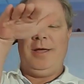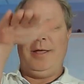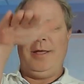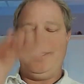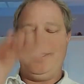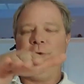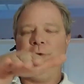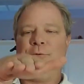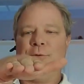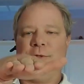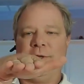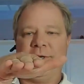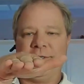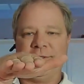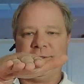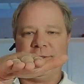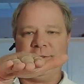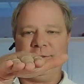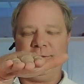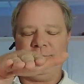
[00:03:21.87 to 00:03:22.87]

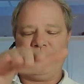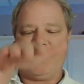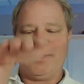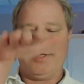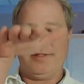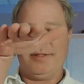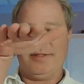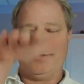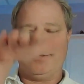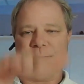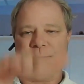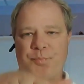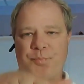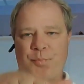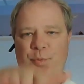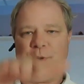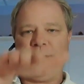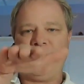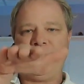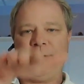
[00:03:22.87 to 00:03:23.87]
equalize it, then there's
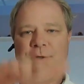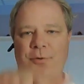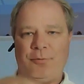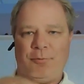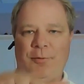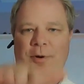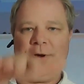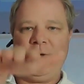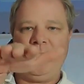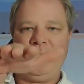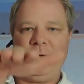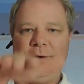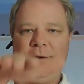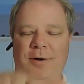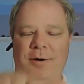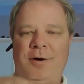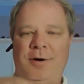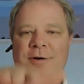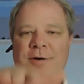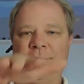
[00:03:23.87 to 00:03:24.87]
pressure right
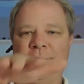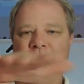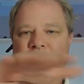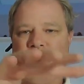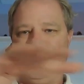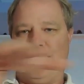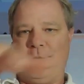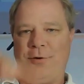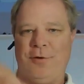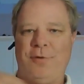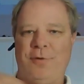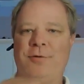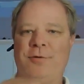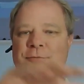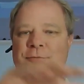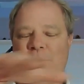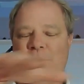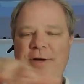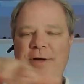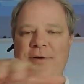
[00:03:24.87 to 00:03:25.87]
on all
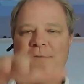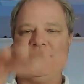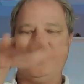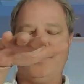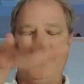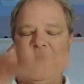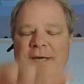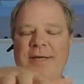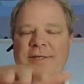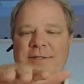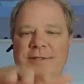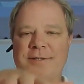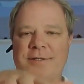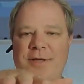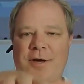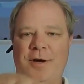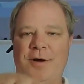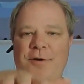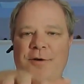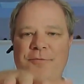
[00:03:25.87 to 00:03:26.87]
round edges
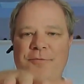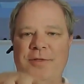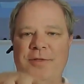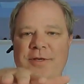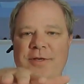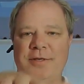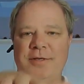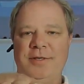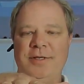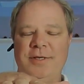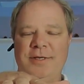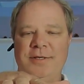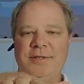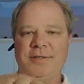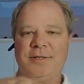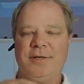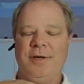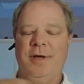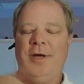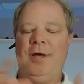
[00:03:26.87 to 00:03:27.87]
of the
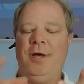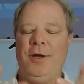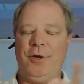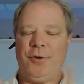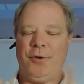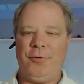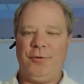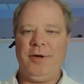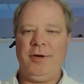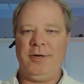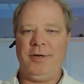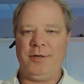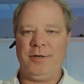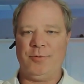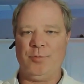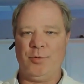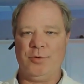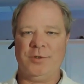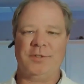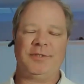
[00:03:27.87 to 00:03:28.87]
disc, creating a
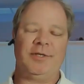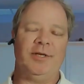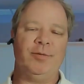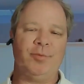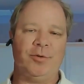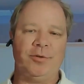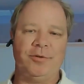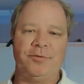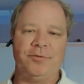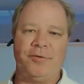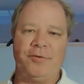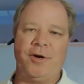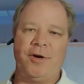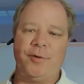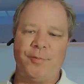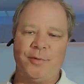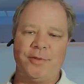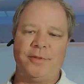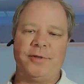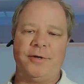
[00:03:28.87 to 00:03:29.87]
more stable
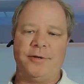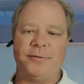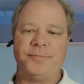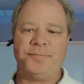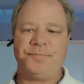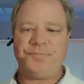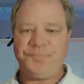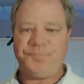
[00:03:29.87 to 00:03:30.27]
environment there.